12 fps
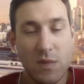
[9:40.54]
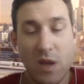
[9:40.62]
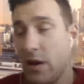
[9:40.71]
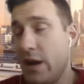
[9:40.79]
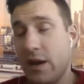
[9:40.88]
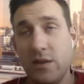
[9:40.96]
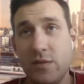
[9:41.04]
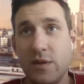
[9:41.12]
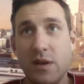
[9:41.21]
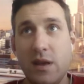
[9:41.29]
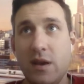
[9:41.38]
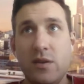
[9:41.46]
yeah,
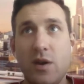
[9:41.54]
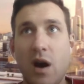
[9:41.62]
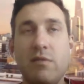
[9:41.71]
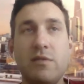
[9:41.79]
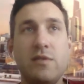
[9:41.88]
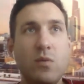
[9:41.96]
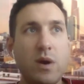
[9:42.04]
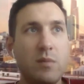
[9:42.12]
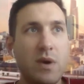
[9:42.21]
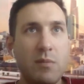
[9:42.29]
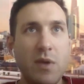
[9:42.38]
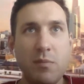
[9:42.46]
he could obviously win,
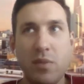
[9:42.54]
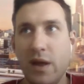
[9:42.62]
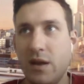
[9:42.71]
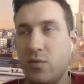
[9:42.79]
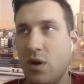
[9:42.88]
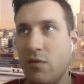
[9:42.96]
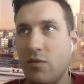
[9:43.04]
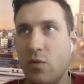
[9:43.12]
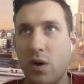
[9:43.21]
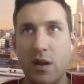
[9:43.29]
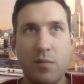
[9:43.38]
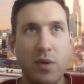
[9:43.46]
but I'm not playing
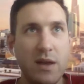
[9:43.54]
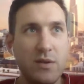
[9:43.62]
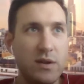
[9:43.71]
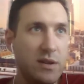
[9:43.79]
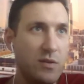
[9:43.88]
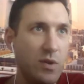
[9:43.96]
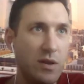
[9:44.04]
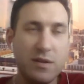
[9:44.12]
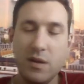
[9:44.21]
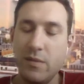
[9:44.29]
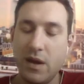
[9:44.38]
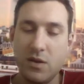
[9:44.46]
12-1 in a place where it doesn't really
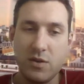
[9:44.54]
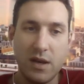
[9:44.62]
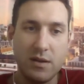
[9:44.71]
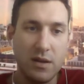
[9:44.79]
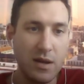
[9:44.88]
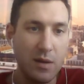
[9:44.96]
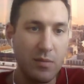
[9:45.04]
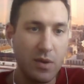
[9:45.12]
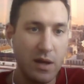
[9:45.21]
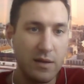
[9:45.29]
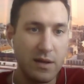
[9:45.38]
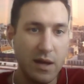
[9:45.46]
seem like a JT type
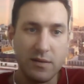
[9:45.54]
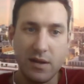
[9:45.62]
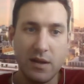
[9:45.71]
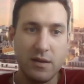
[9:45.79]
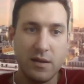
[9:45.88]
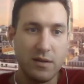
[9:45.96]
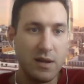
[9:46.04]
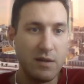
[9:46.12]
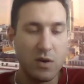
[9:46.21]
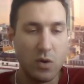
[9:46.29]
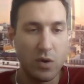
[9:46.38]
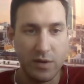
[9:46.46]
place. He doesn't have the
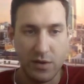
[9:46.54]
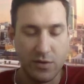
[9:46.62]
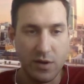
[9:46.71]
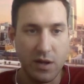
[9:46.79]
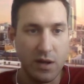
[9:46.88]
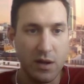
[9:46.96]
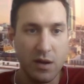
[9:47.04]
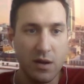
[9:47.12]
course history here.